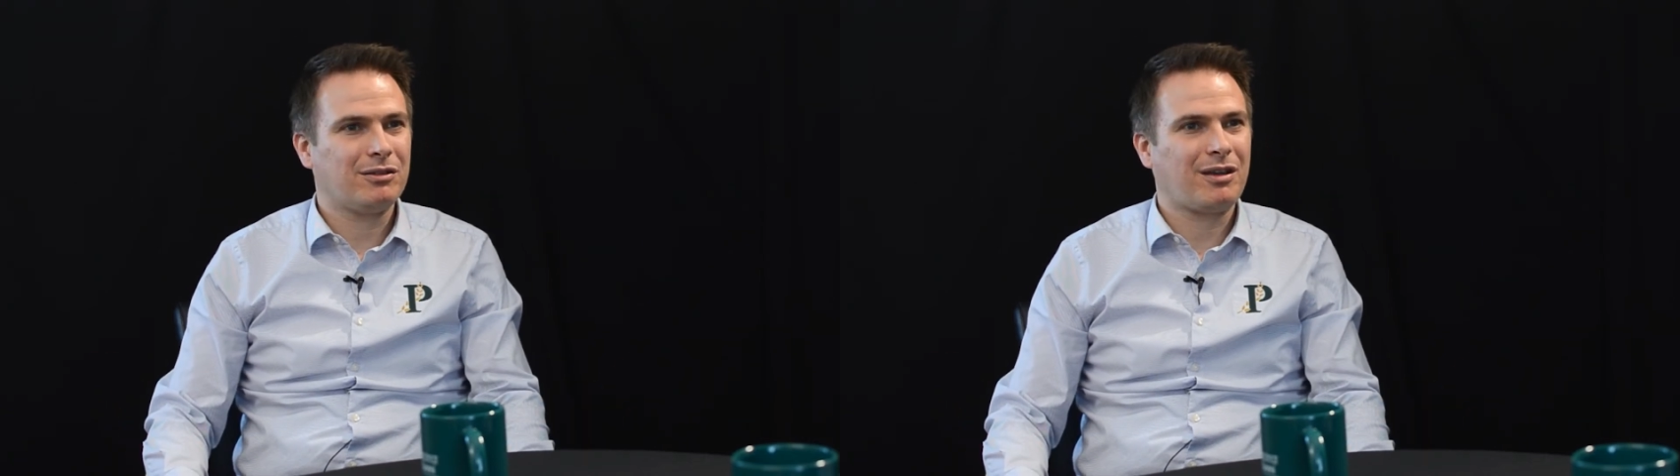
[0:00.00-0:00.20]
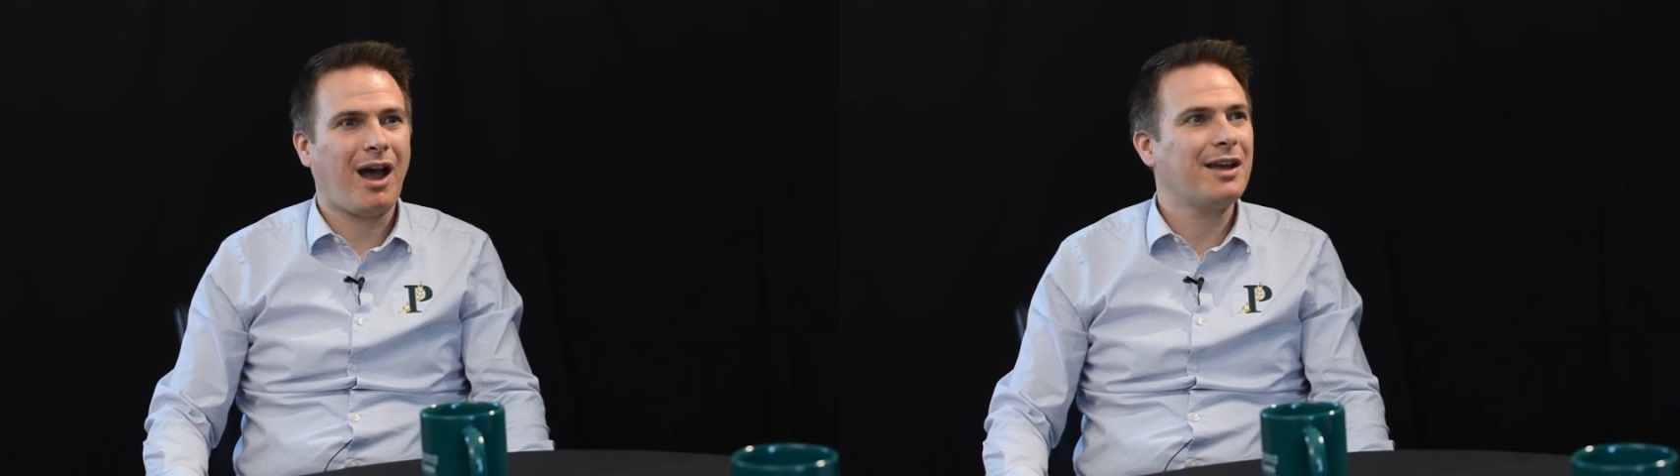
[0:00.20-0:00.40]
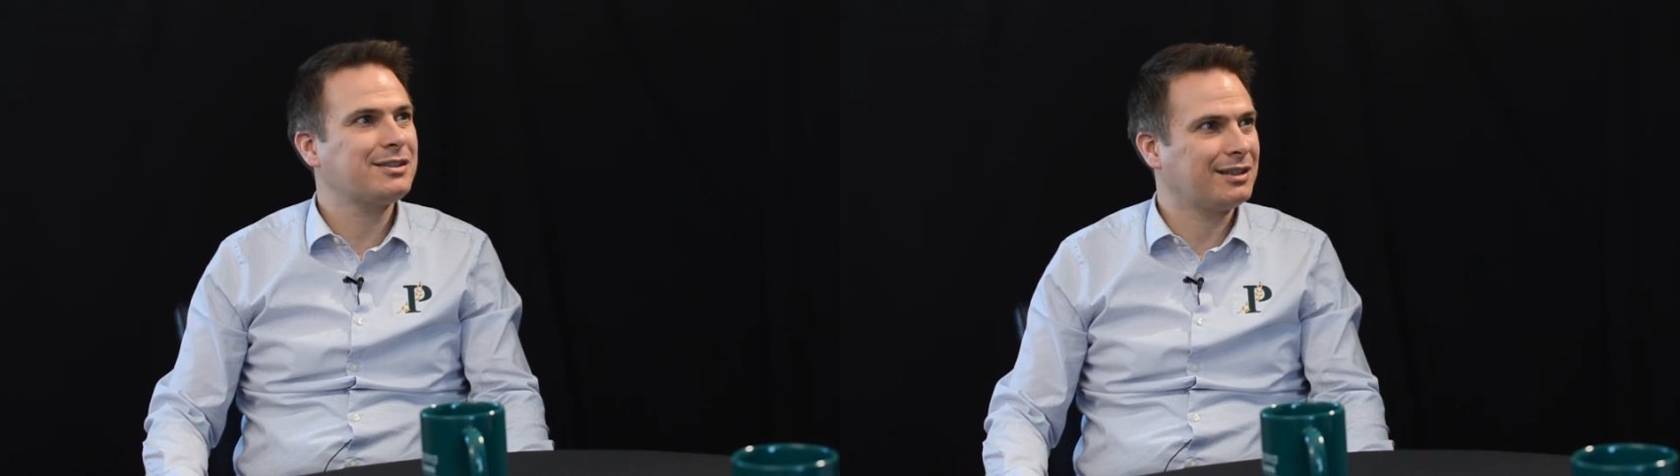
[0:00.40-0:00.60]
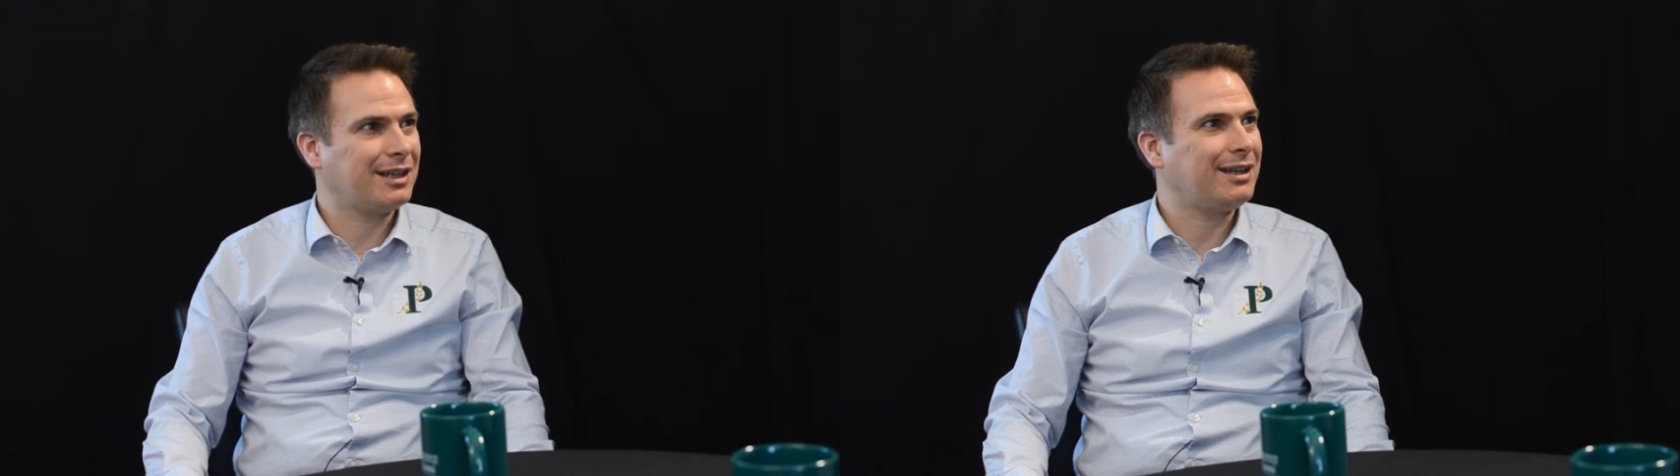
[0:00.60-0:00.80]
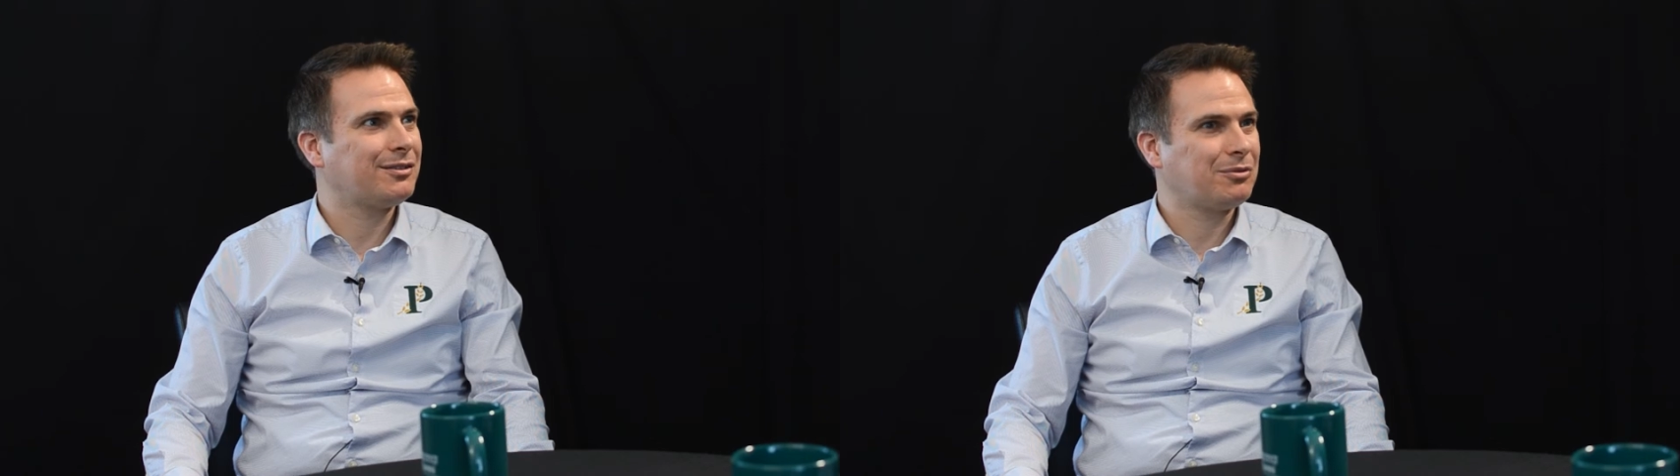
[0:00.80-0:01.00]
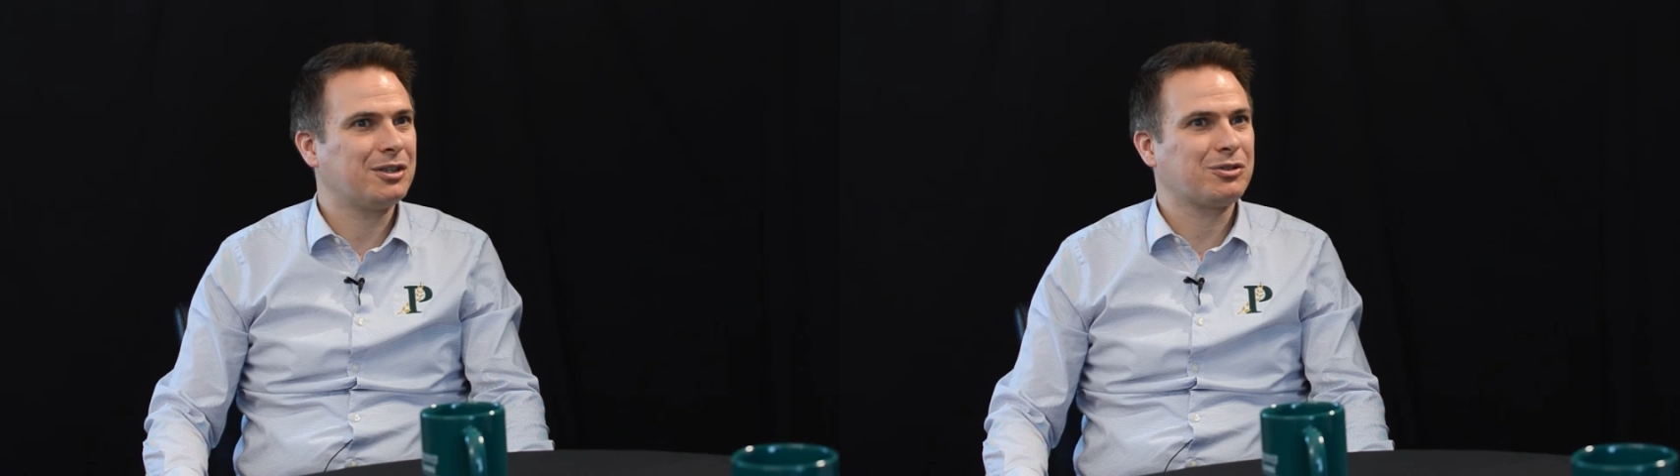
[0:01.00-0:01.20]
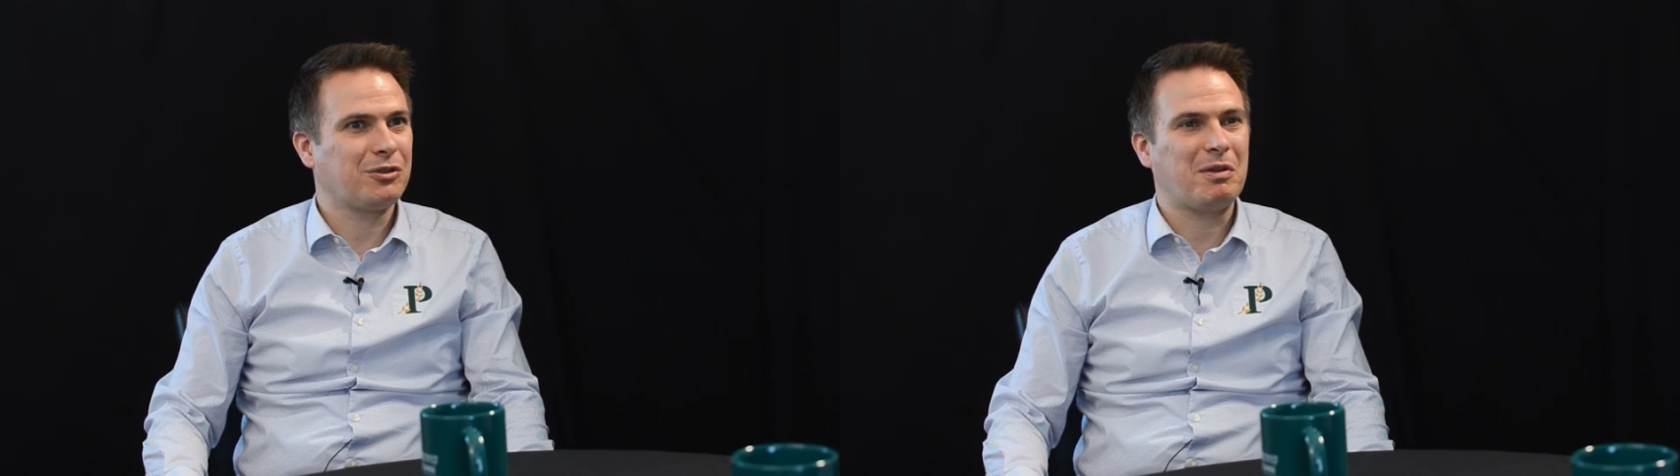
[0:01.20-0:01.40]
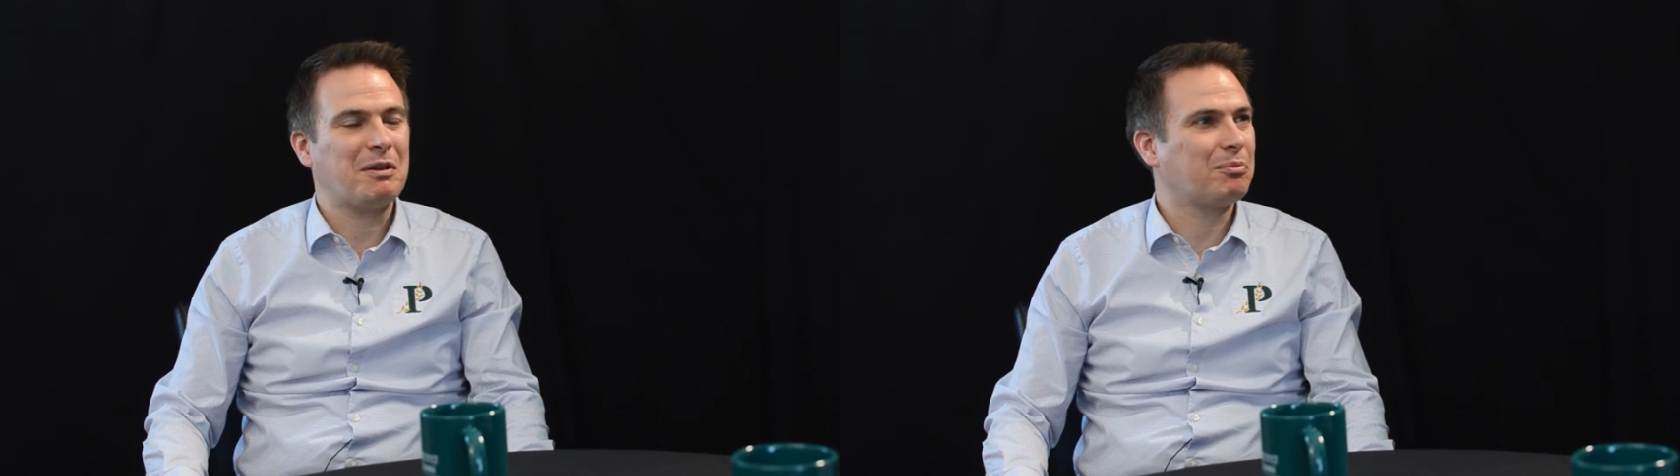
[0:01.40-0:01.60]
constantly through history
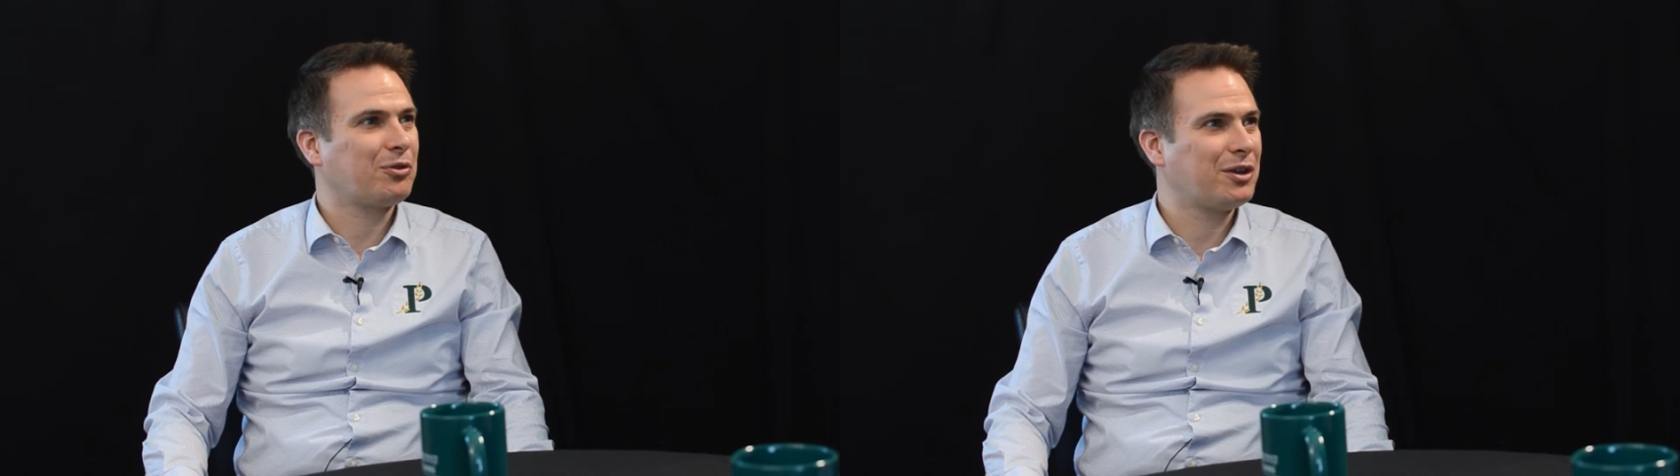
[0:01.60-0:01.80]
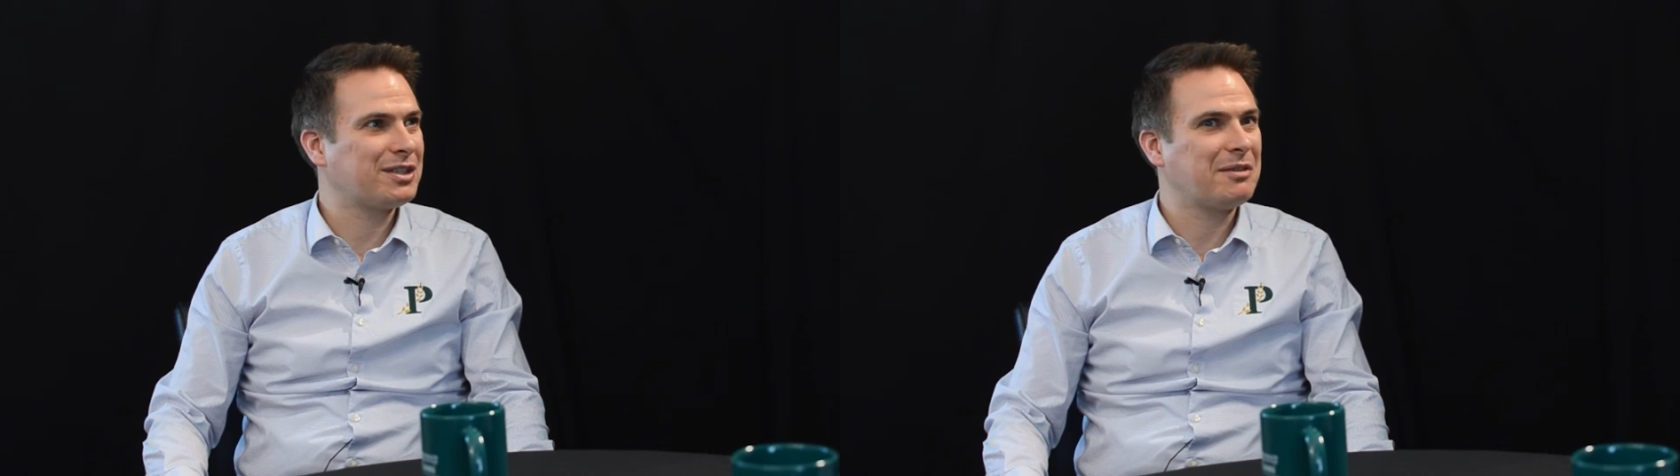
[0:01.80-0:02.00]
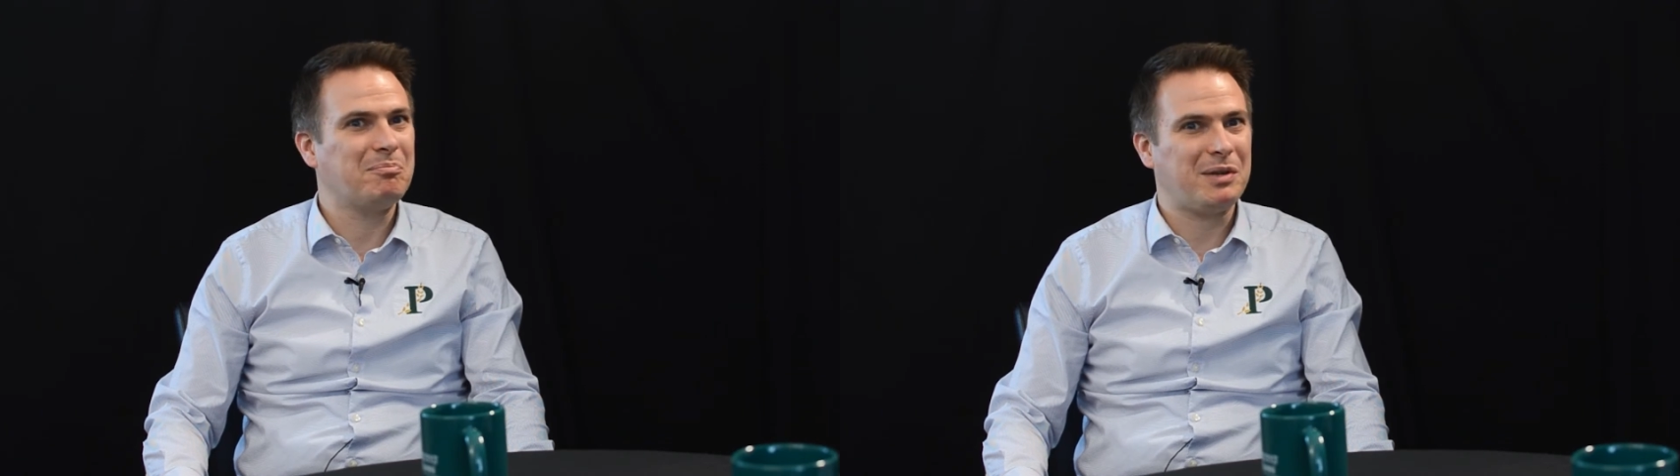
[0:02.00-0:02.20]
been imprisoned,